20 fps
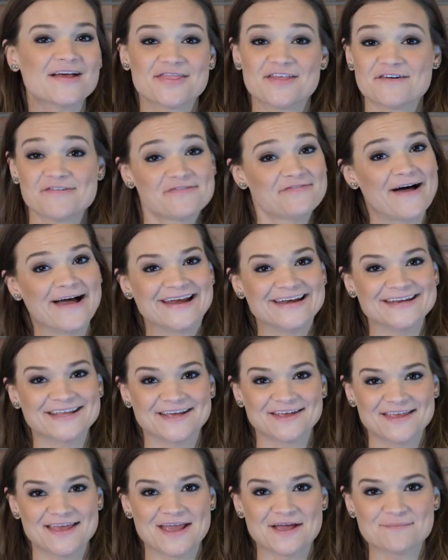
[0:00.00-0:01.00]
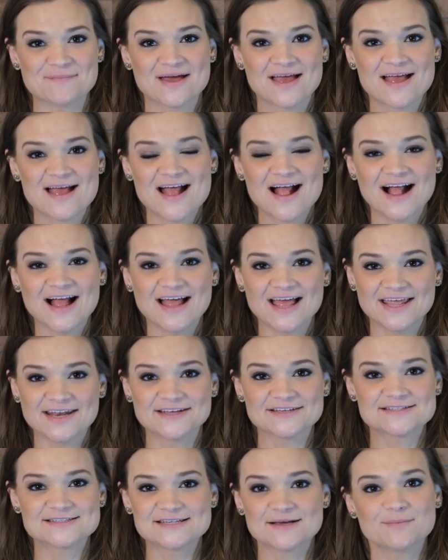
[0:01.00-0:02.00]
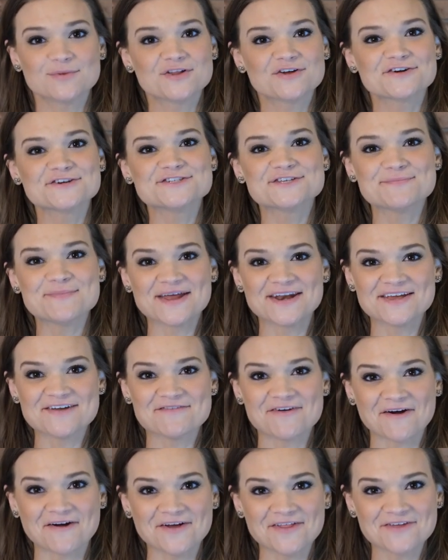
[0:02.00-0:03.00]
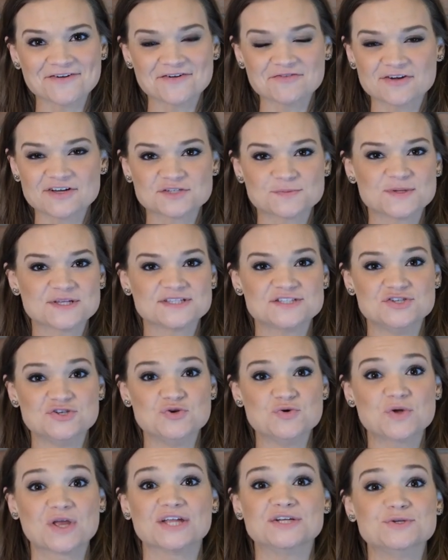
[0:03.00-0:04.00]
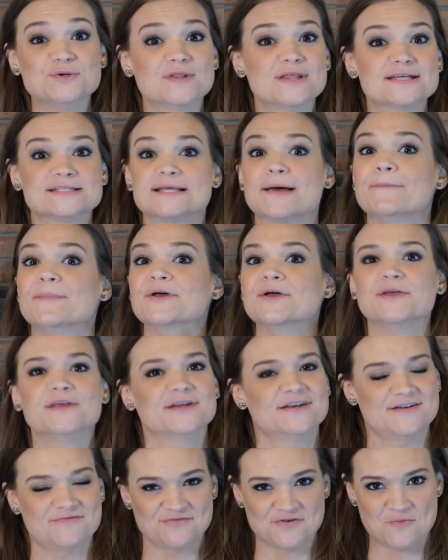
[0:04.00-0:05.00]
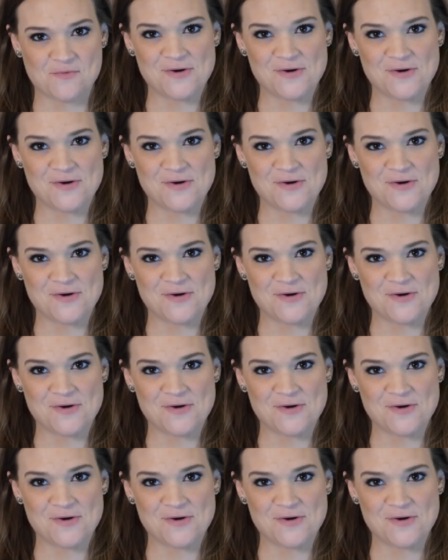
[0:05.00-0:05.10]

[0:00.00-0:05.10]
the Find It game. And similar to many of our other enrichments, you can do this a million different